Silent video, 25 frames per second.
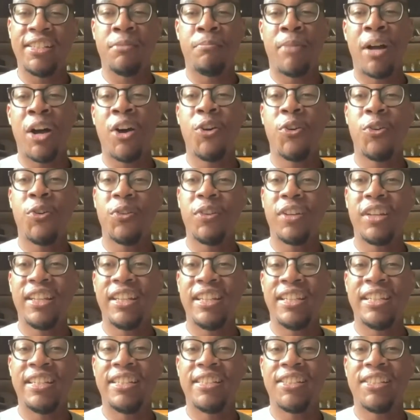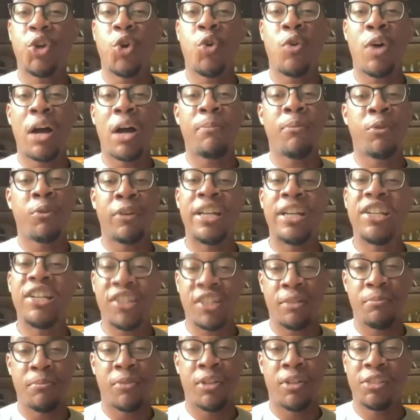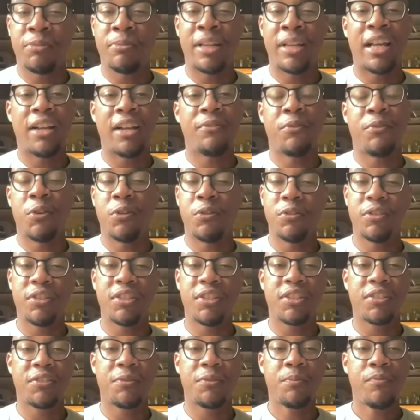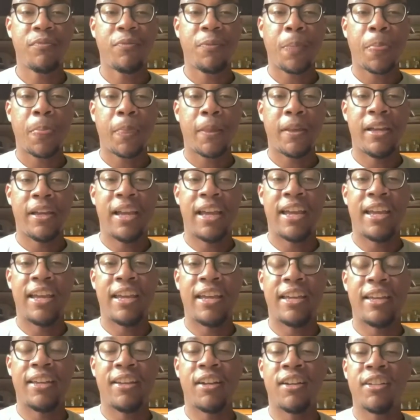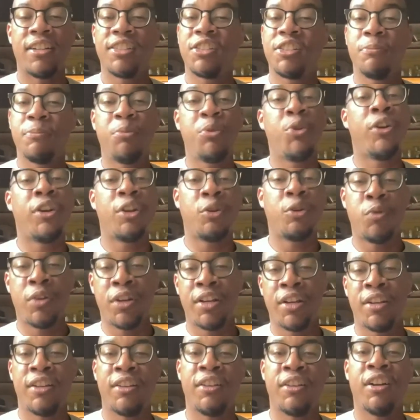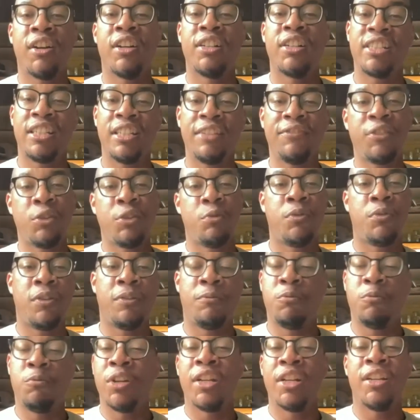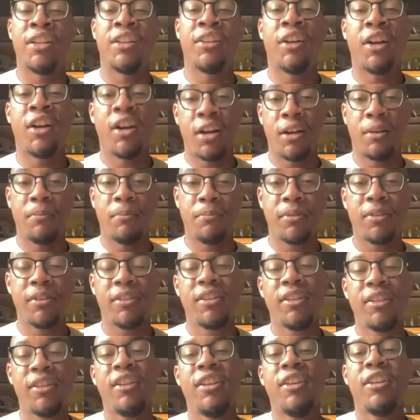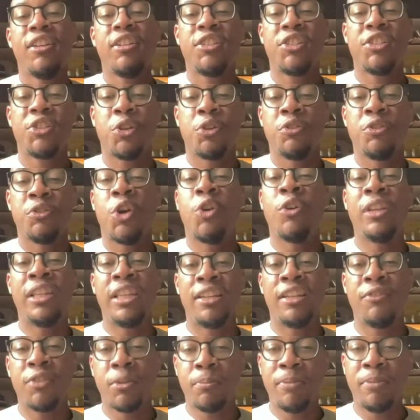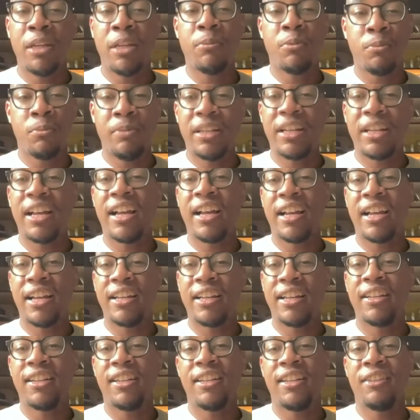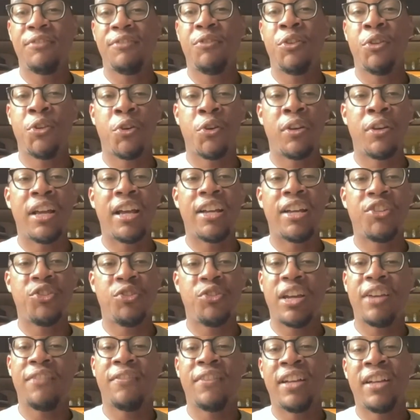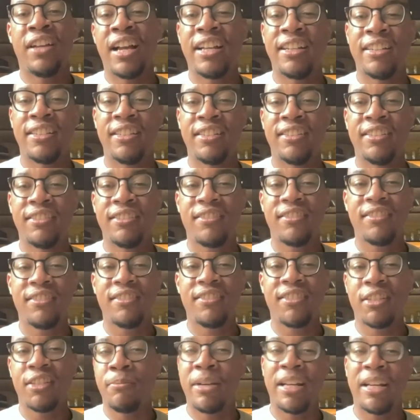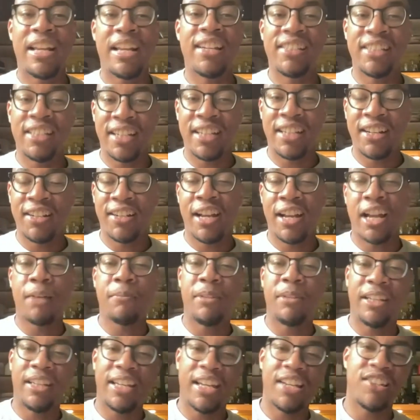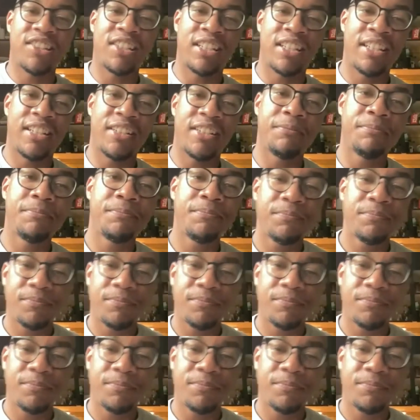is about is cooperation amongst Black folks and us supporting one another, us lifting one another up. So don't leave your people behind if you know that you haven't gotten, somebody hasn't gotten their application in.